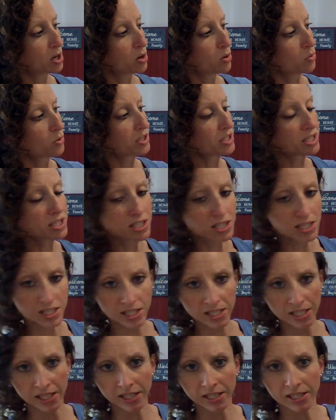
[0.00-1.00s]
What's
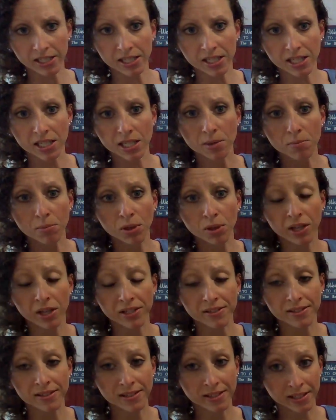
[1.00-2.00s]
6
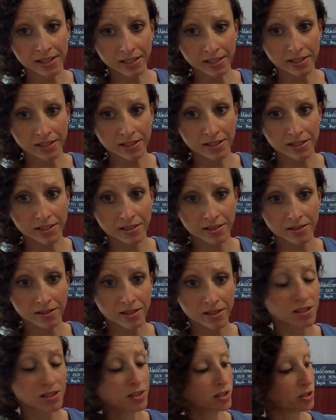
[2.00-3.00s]
plus 6?
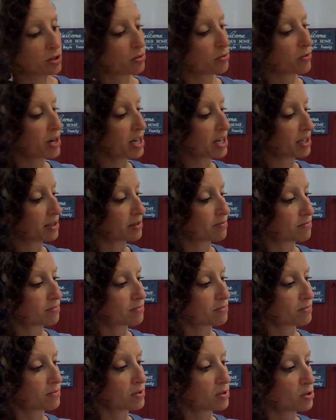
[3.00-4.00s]
You're right,
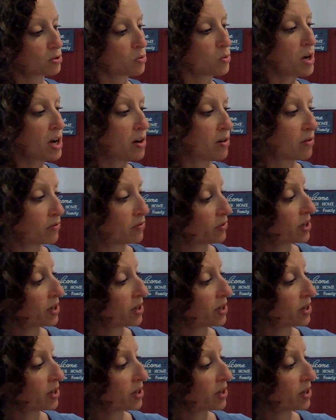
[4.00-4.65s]
12.